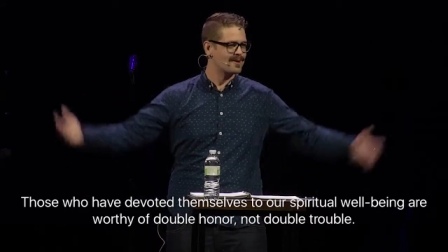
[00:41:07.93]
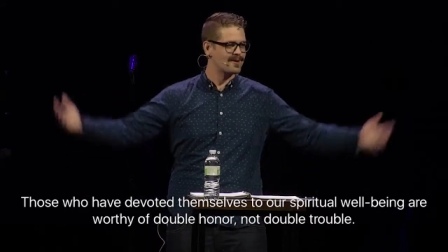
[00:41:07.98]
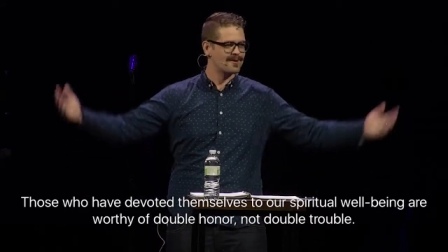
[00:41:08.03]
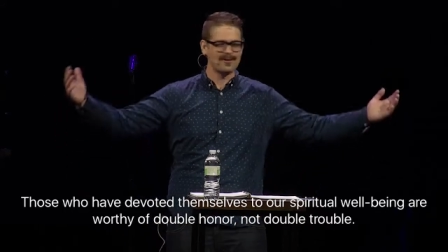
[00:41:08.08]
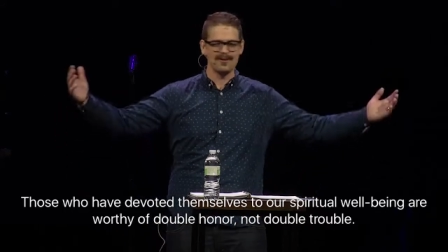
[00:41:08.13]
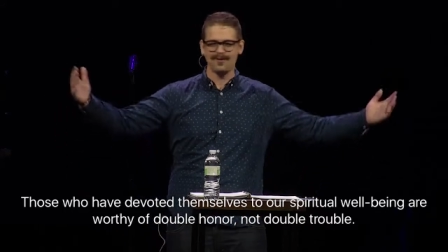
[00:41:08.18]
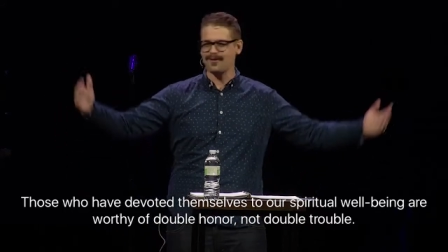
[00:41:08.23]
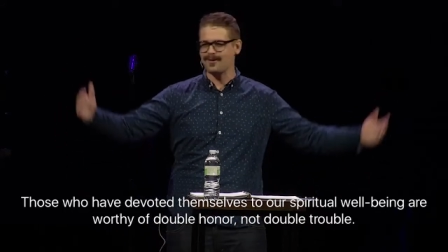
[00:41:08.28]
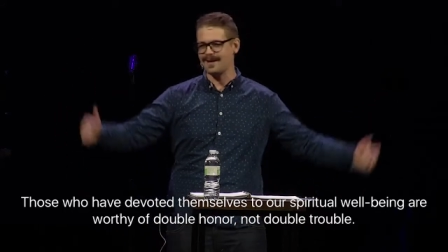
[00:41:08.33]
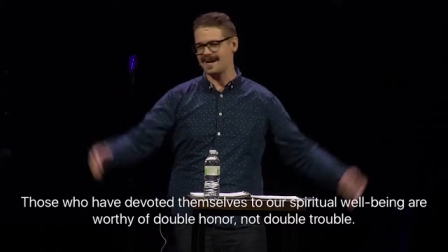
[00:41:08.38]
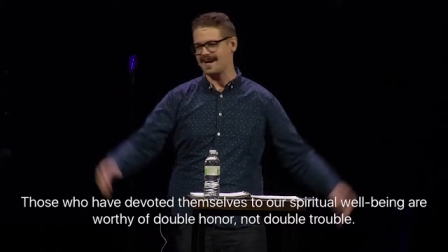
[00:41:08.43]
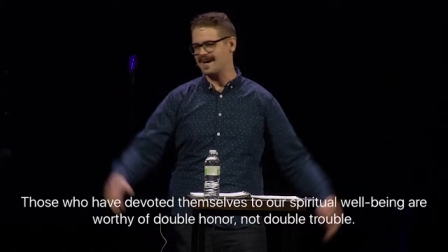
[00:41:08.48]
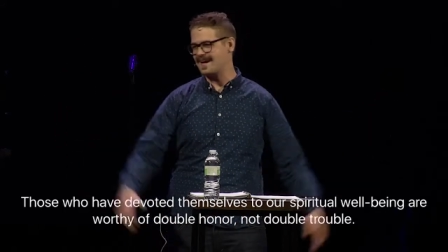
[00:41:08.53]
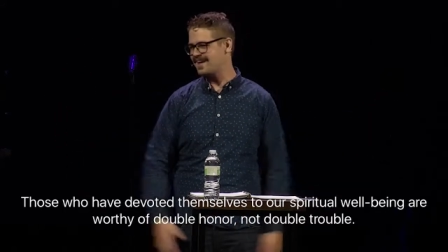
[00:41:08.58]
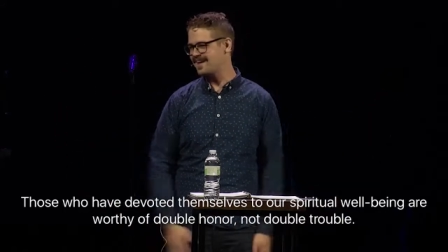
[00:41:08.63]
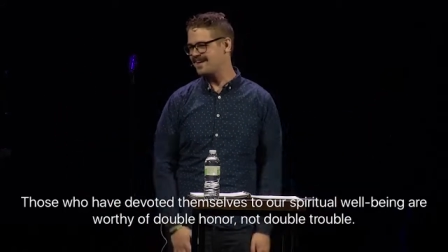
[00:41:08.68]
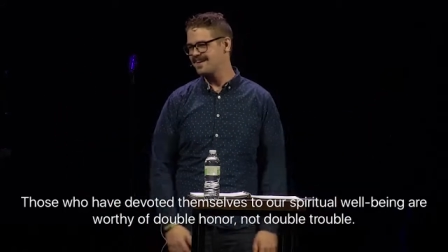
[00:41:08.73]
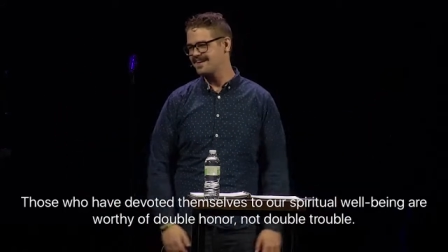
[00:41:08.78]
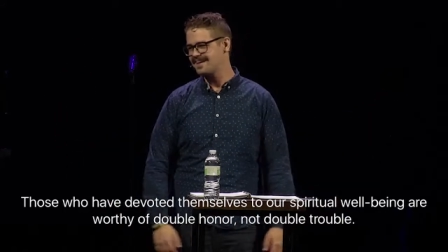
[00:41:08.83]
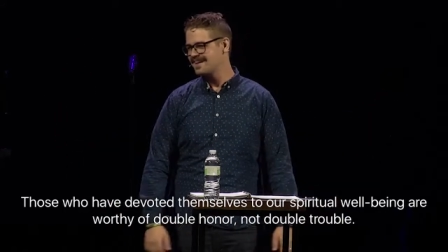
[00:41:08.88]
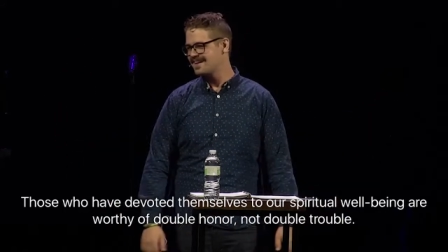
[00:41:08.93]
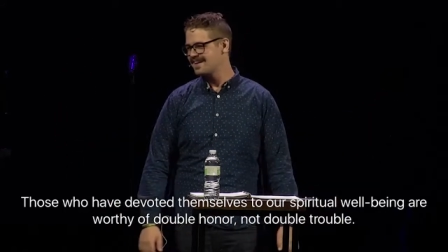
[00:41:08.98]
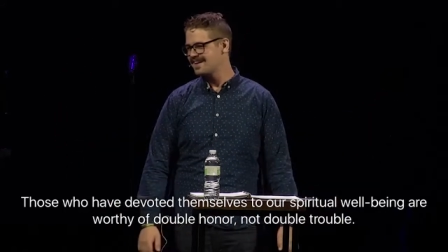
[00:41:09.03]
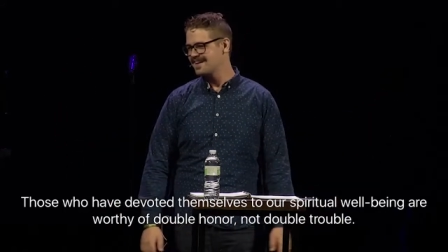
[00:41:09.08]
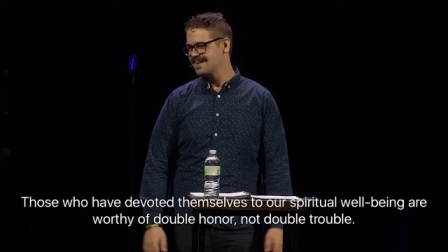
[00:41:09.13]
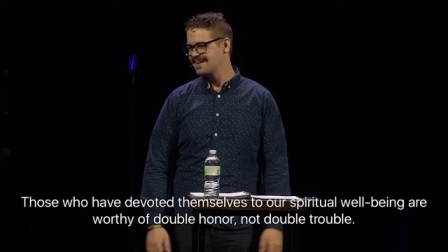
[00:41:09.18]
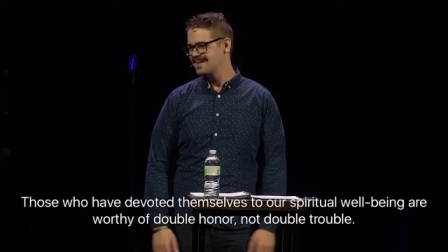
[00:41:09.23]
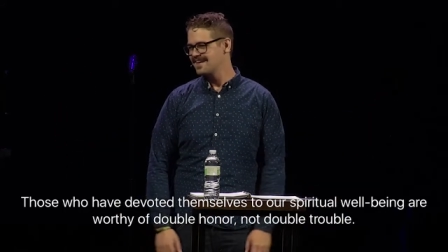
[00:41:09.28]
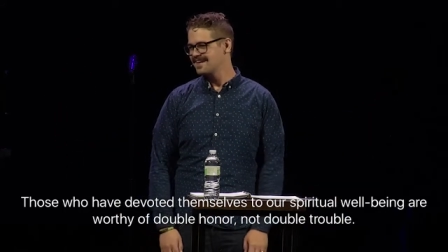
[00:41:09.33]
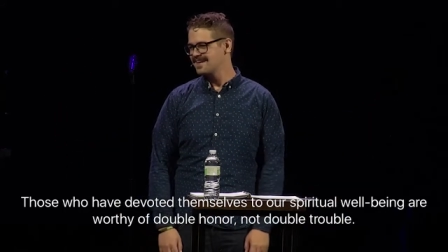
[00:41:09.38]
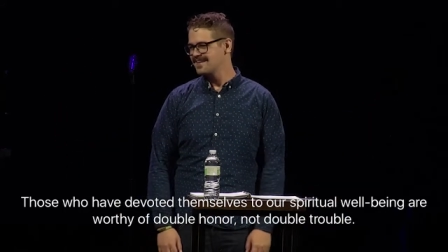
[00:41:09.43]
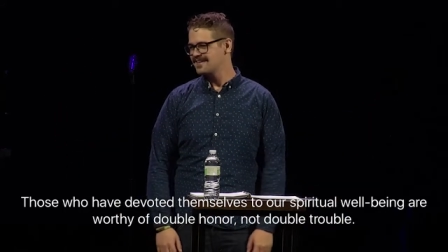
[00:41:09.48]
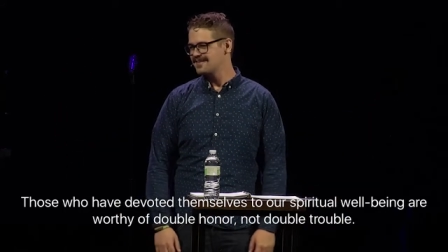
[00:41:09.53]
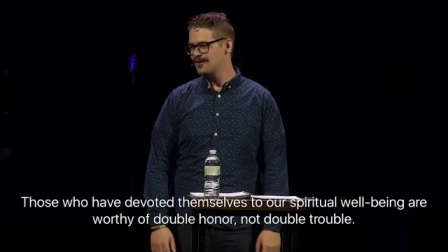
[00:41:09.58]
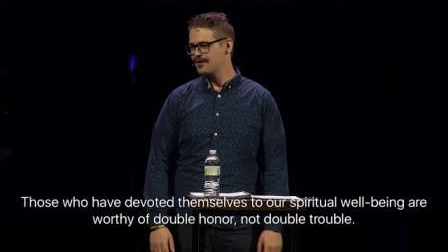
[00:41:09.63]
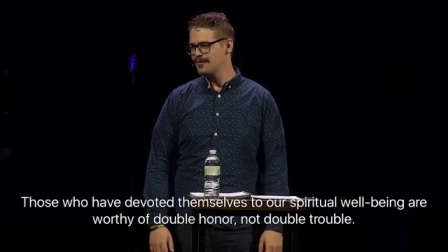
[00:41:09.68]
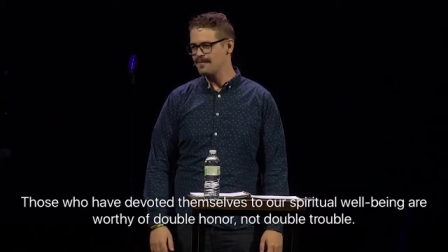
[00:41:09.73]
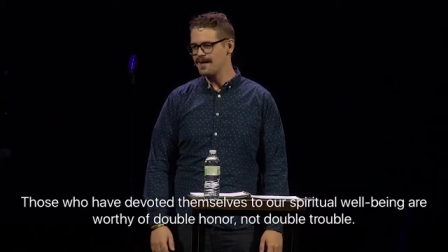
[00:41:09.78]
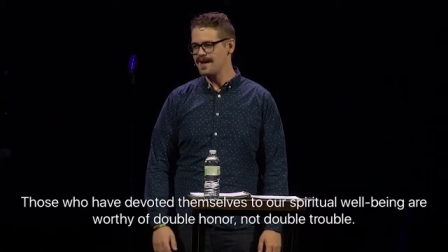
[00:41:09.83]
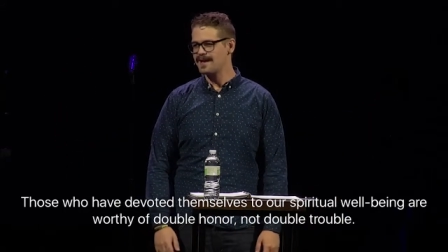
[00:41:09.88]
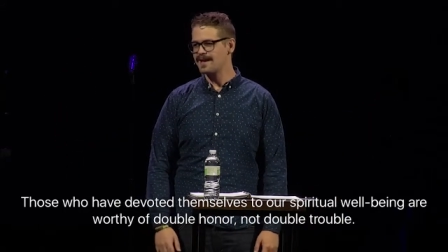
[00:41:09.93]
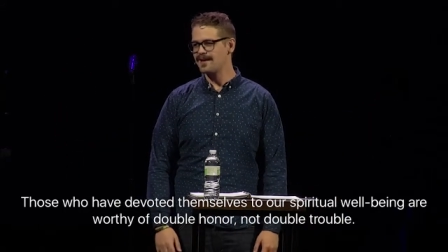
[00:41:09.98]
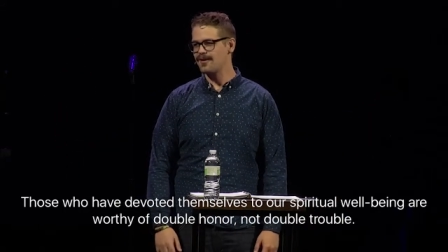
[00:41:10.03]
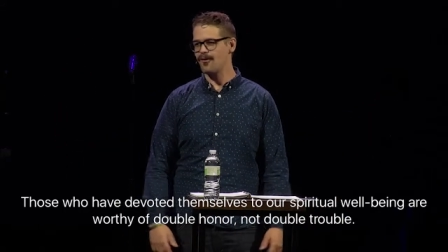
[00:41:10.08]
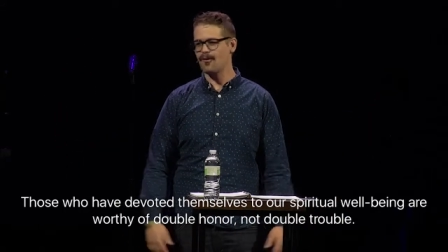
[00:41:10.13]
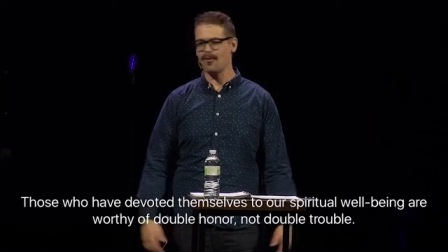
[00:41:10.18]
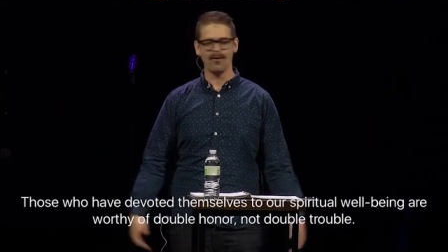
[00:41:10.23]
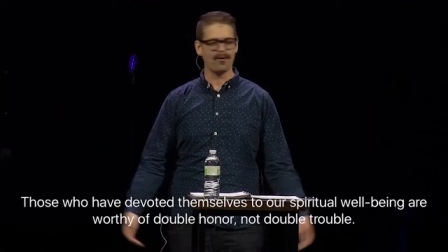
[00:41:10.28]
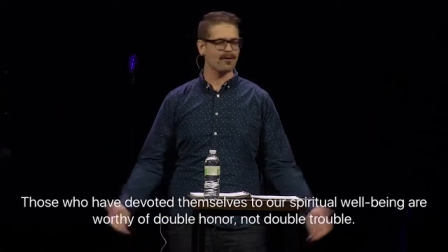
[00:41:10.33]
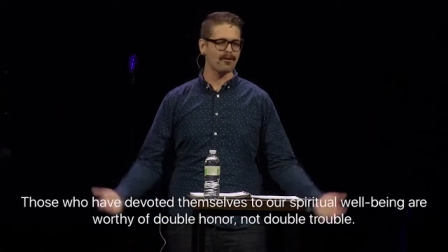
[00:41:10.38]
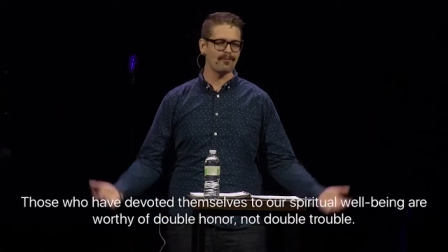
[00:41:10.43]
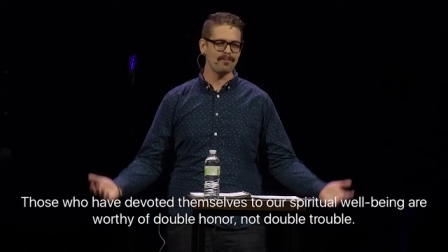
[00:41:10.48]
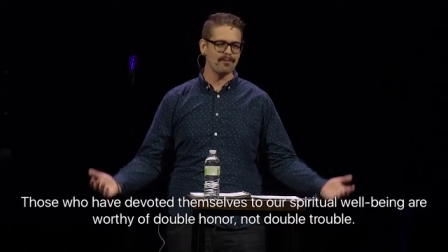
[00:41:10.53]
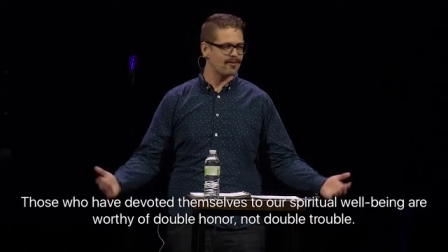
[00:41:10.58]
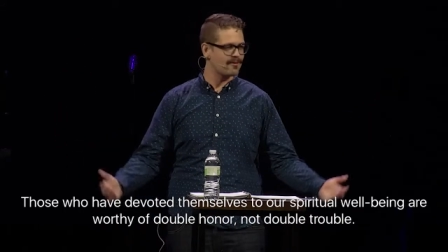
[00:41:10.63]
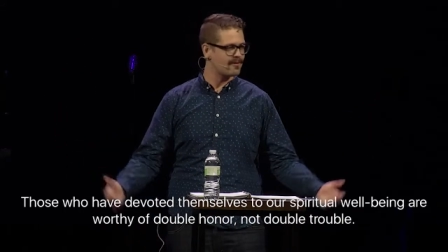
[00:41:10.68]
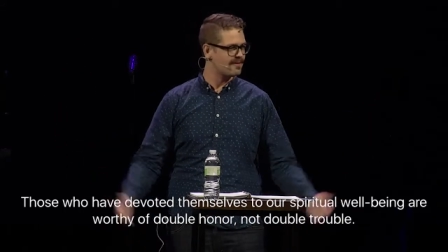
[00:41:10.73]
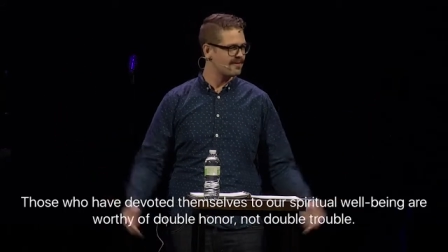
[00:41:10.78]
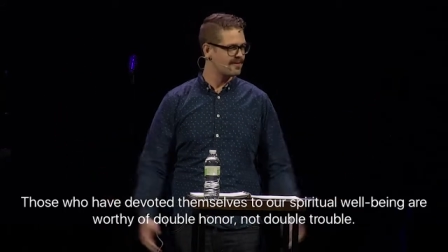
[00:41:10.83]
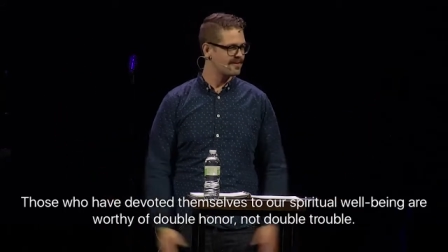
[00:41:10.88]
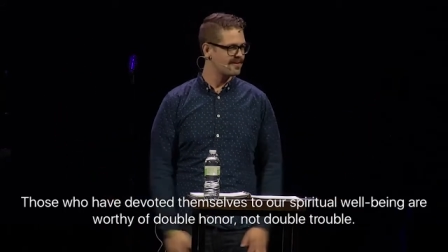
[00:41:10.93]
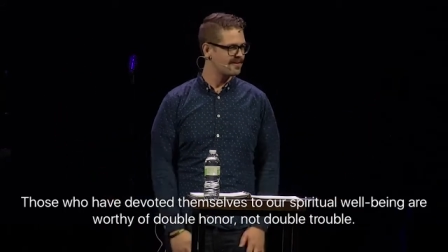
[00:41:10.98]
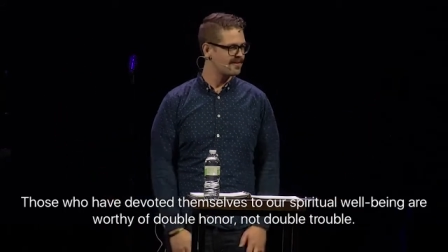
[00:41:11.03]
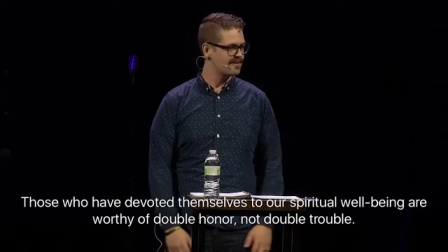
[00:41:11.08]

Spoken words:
they're doing. Don't make it horrible.